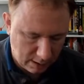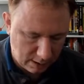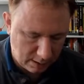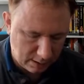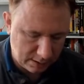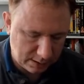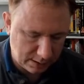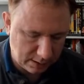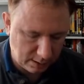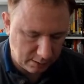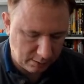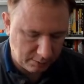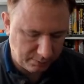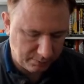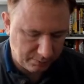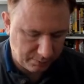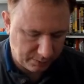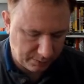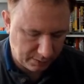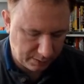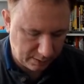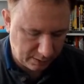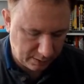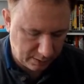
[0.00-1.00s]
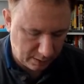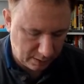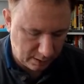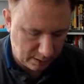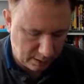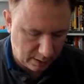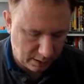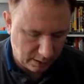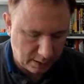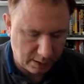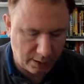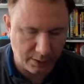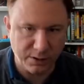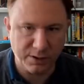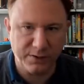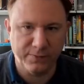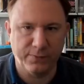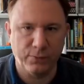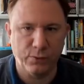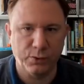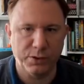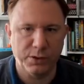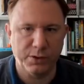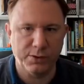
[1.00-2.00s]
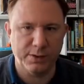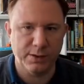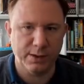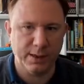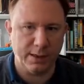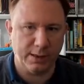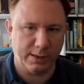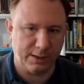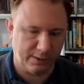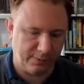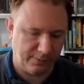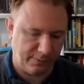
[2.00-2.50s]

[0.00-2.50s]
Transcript: So, our code is 426